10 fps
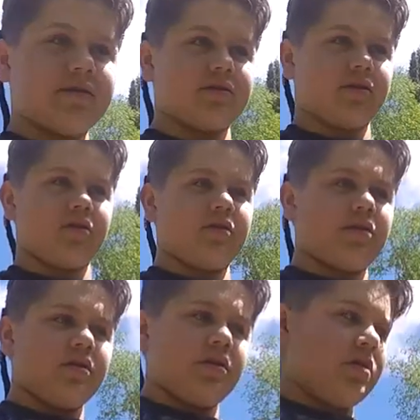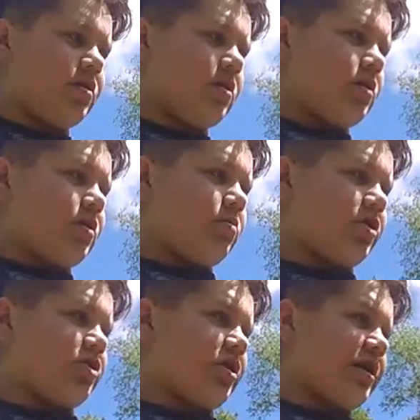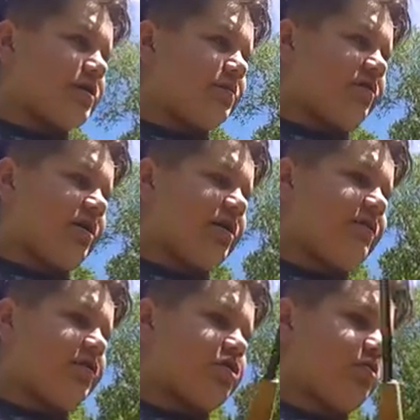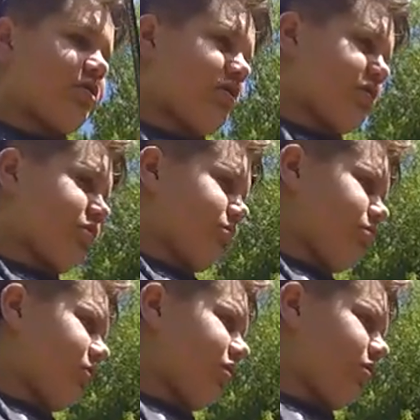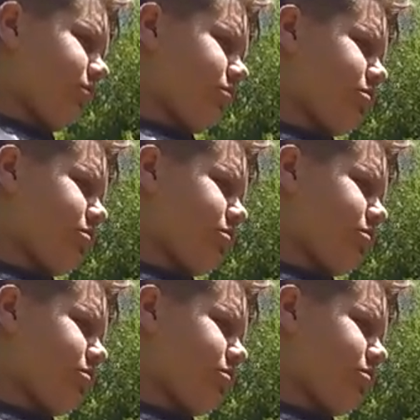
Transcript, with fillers: so I'm gonna try some fly fishing with this little